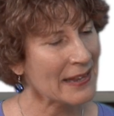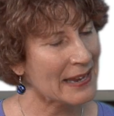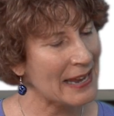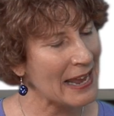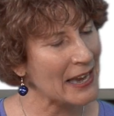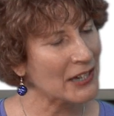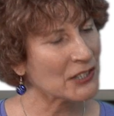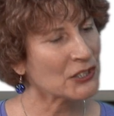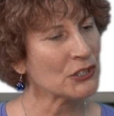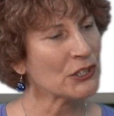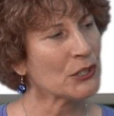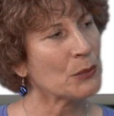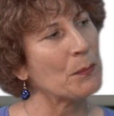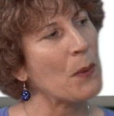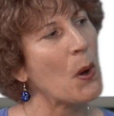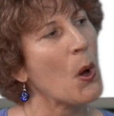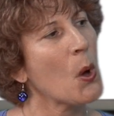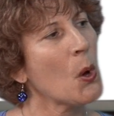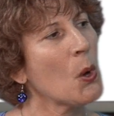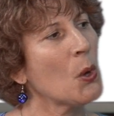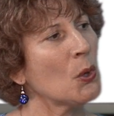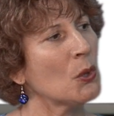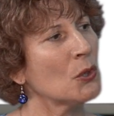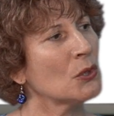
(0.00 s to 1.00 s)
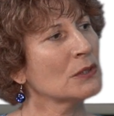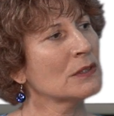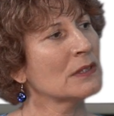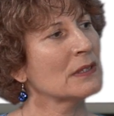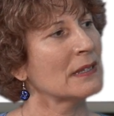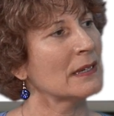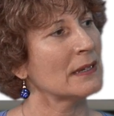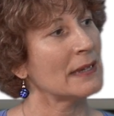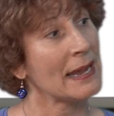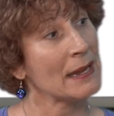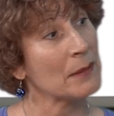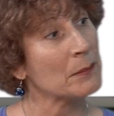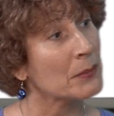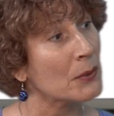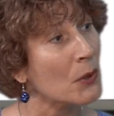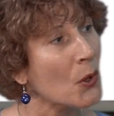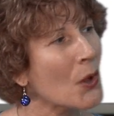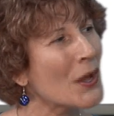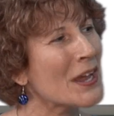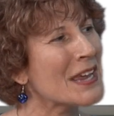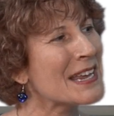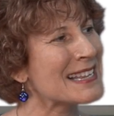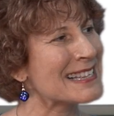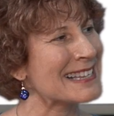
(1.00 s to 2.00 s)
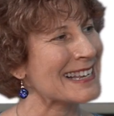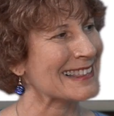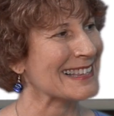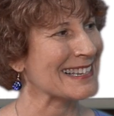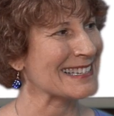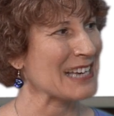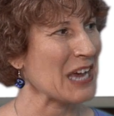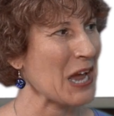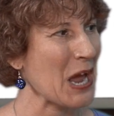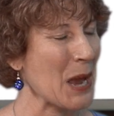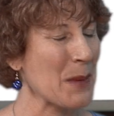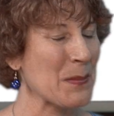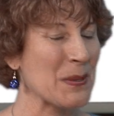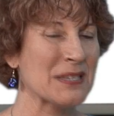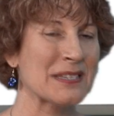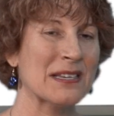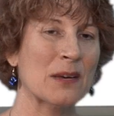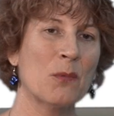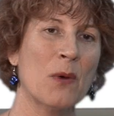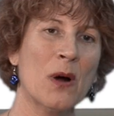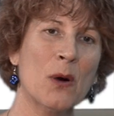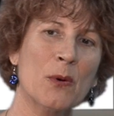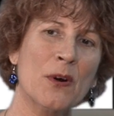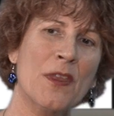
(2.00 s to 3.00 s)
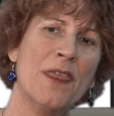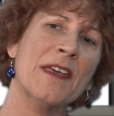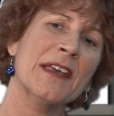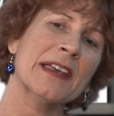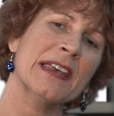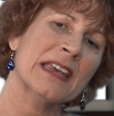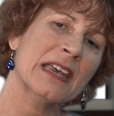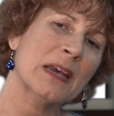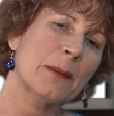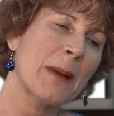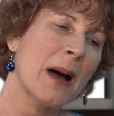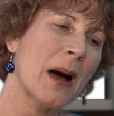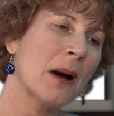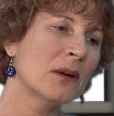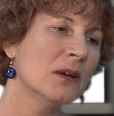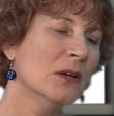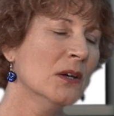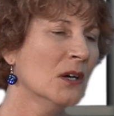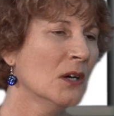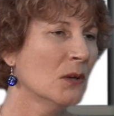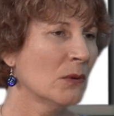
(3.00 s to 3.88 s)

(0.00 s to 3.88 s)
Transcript: they actually polled the employees at the time and said, Well, we're thinking about,